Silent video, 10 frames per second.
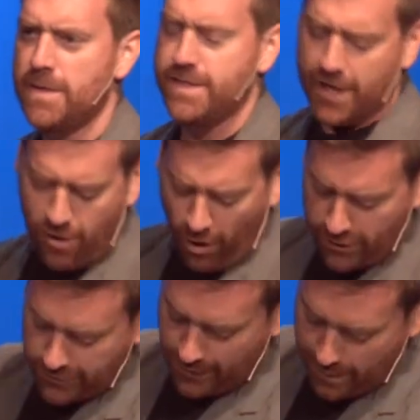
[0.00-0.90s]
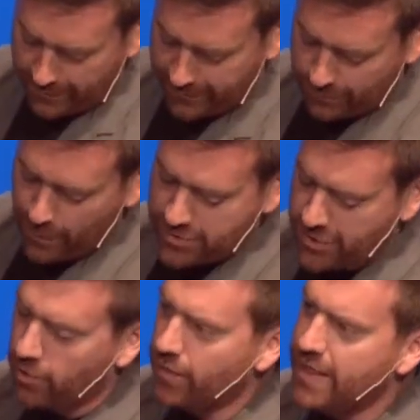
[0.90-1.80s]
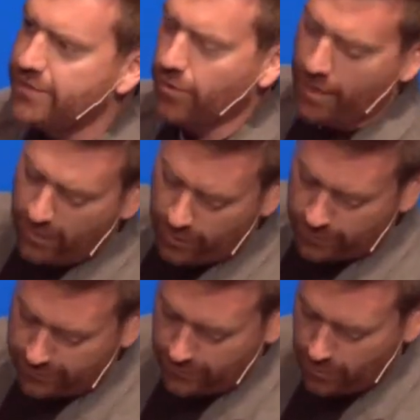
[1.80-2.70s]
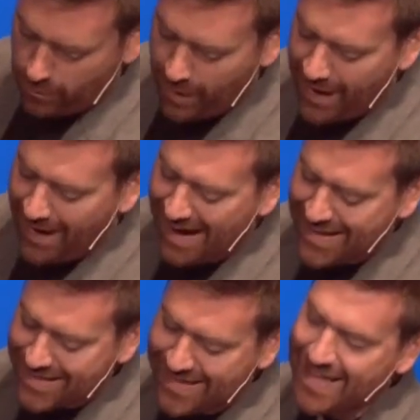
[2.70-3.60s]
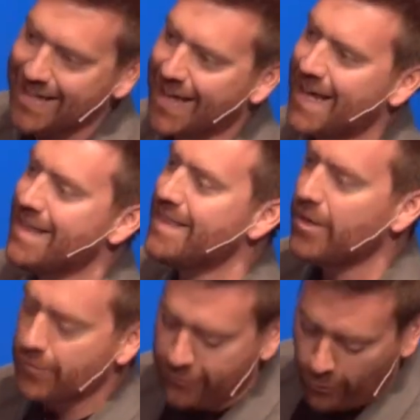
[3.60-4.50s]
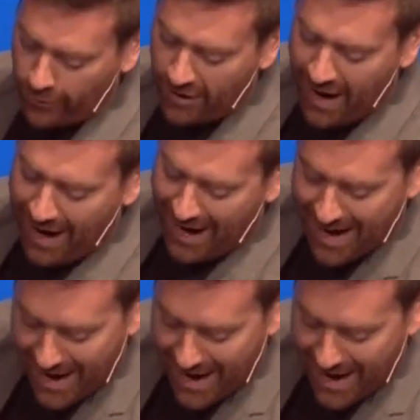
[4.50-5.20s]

Descartes' famous expression, cogito ergo sum, I think, therefore I